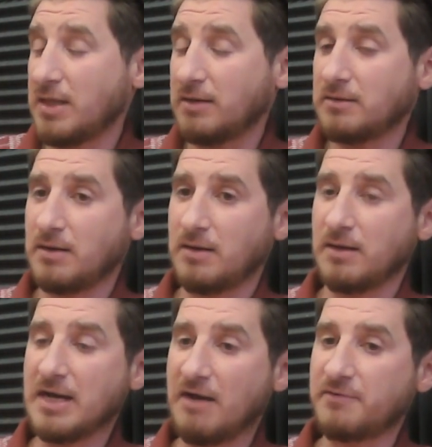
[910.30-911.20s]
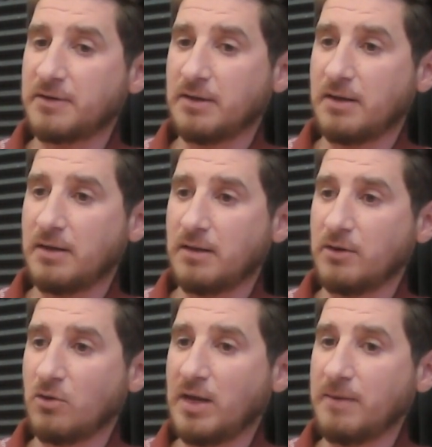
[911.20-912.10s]
that govern the
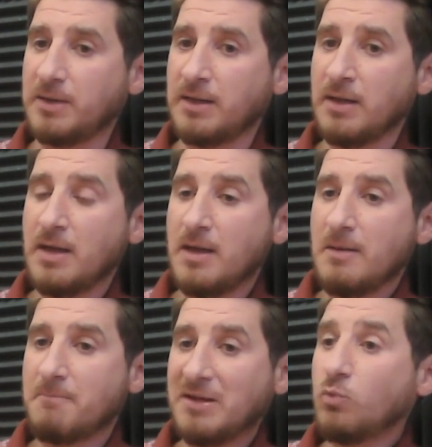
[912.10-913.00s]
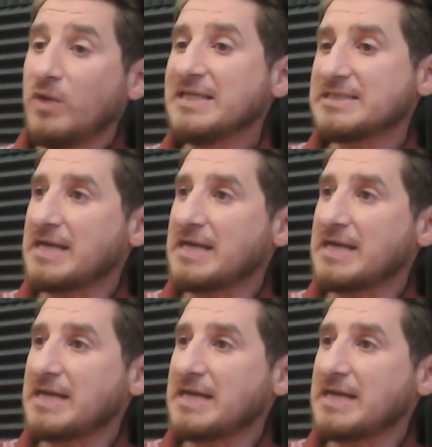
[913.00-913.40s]
law library, but we